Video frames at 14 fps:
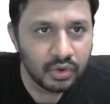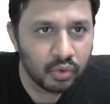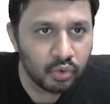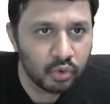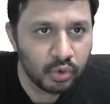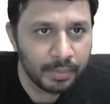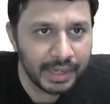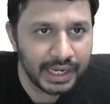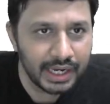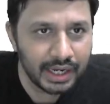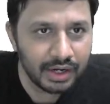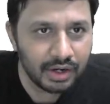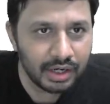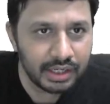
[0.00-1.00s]
omega
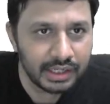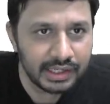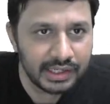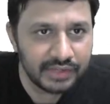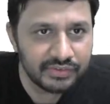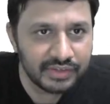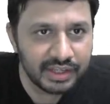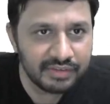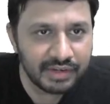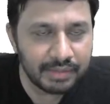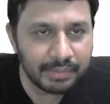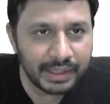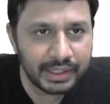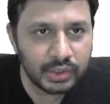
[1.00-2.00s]
naught is given
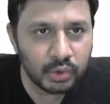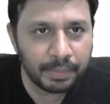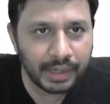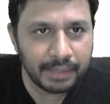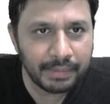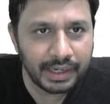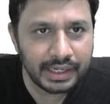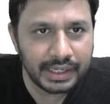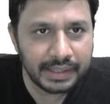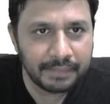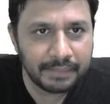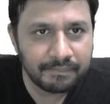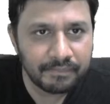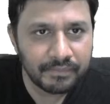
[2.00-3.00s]
by 2 pi by t.
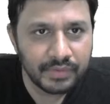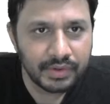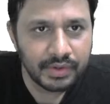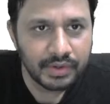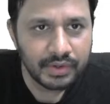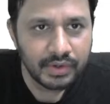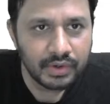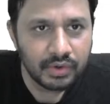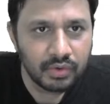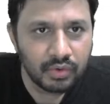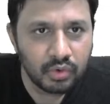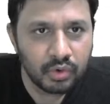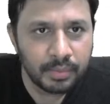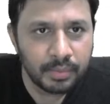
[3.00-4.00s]

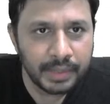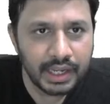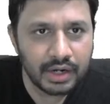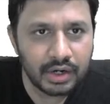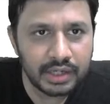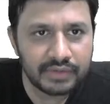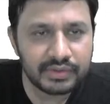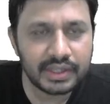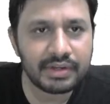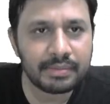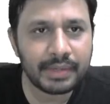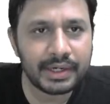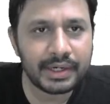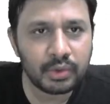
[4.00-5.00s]
Omega naught is given
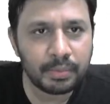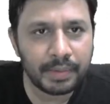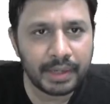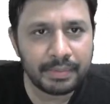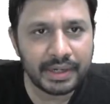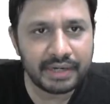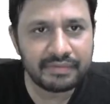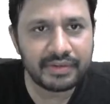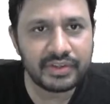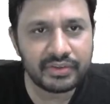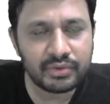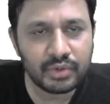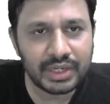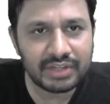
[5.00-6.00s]
by 2 pi by t, which
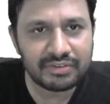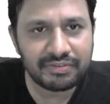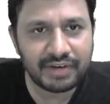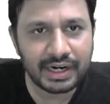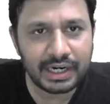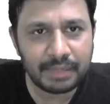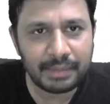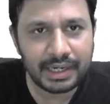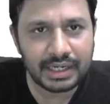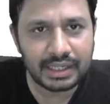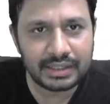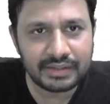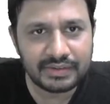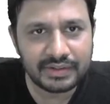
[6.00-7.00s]
is known as
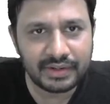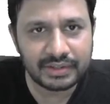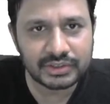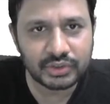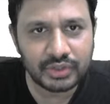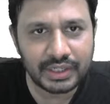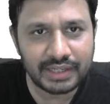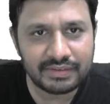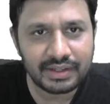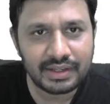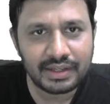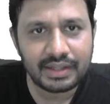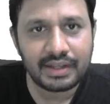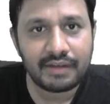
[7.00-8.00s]
fundamental. This is also known as
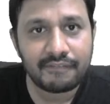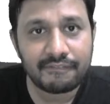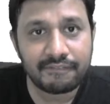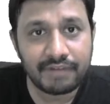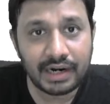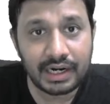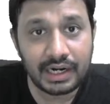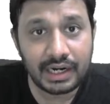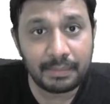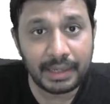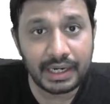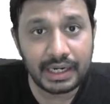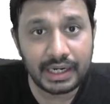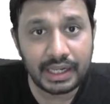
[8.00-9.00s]

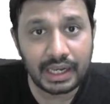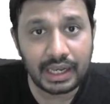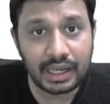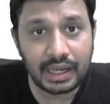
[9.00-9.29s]
fundamental.